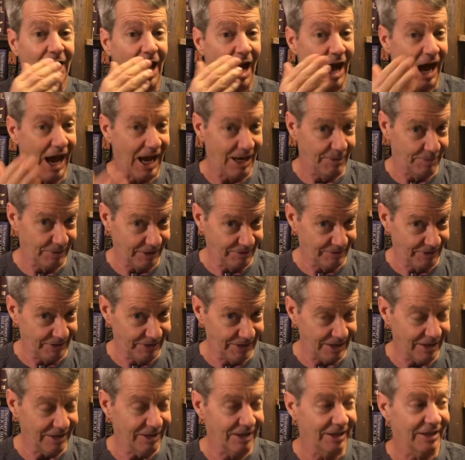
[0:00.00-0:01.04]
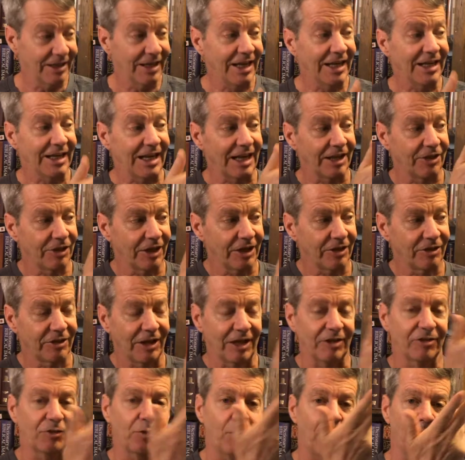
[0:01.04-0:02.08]
I believe he did, and I think
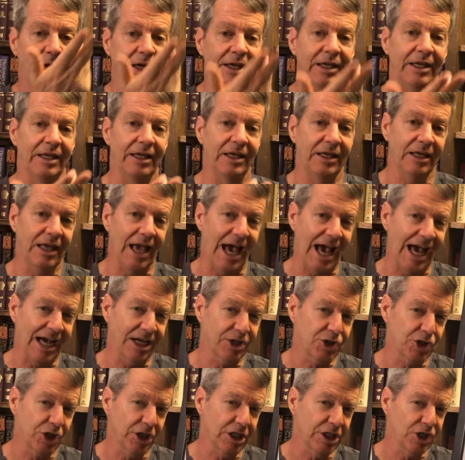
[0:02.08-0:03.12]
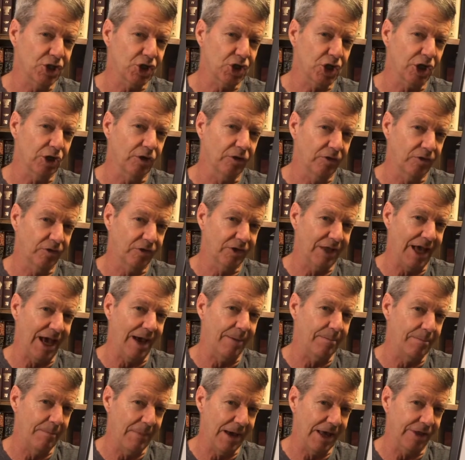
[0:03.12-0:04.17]
that's why he actually chose
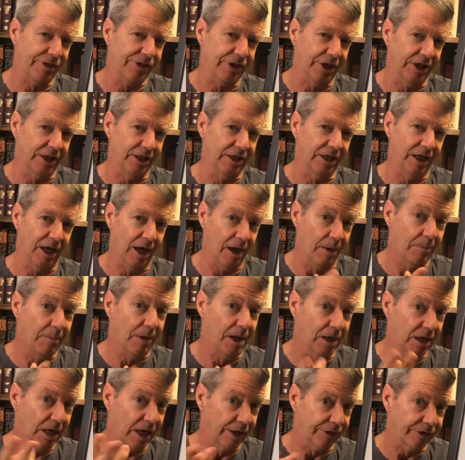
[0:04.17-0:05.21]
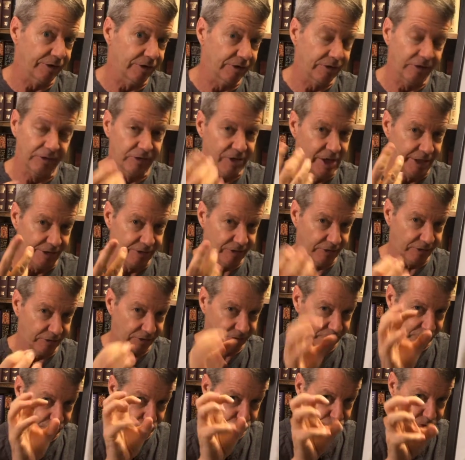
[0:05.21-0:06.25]
that method. Among others, it's not just
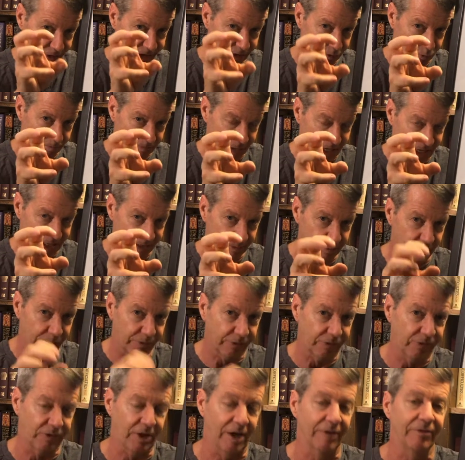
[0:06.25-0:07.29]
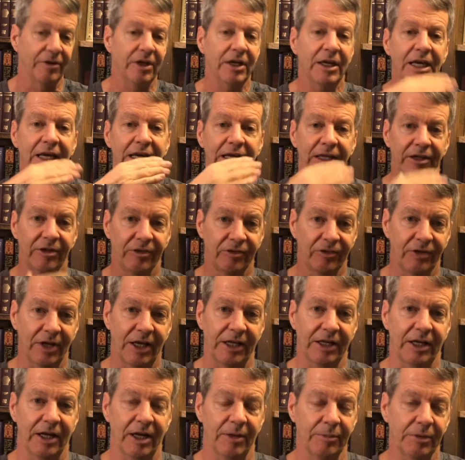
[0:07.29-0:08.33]
written Bible stuff. He
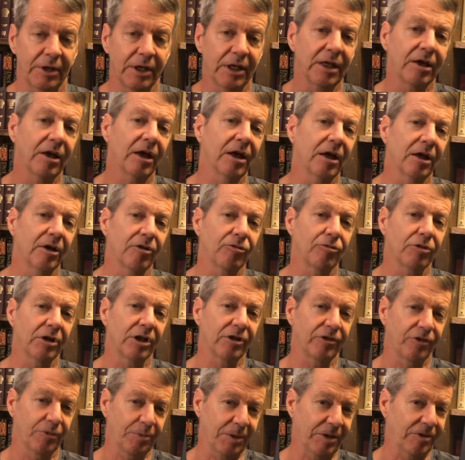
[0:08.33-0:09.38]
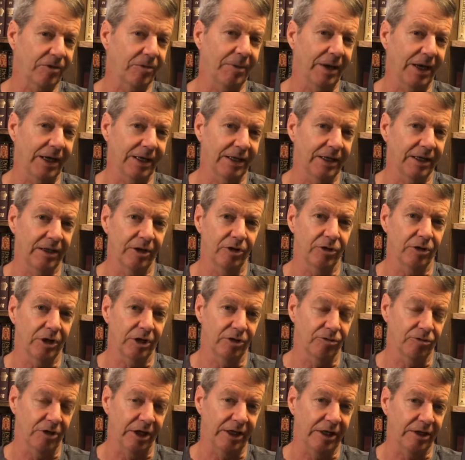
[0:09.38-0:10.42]
decided I'm going to uh, really speak to man, and they're going to
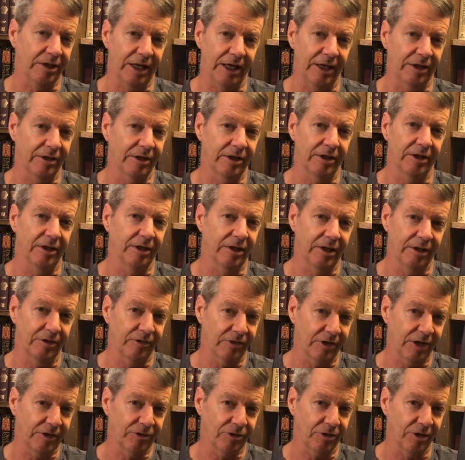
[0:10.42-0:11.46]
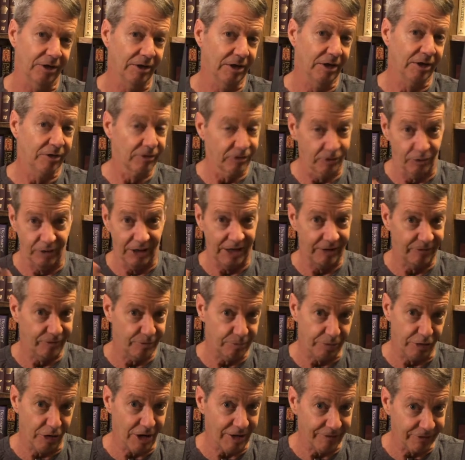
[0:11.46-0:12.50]
write it down, and etc. So I have
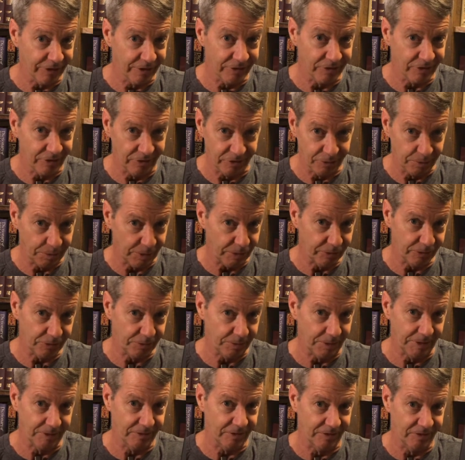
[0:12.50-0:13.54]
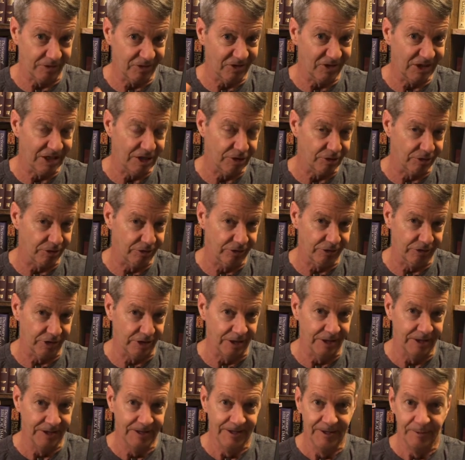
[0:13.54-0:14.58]
prophets and spokesmen and seers, and
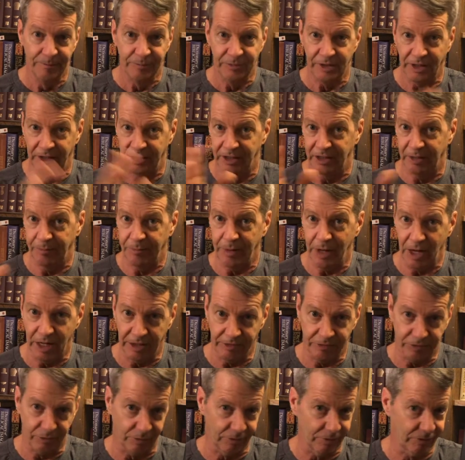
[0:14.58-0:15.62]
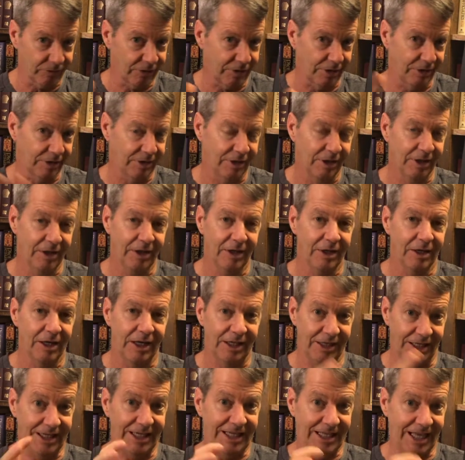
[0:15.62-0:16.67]
and then apostles, and and
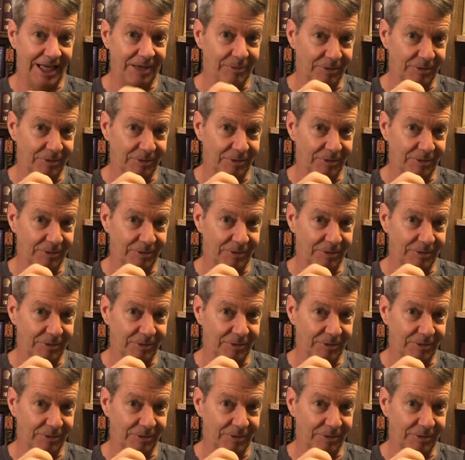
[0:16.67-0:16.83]
then he came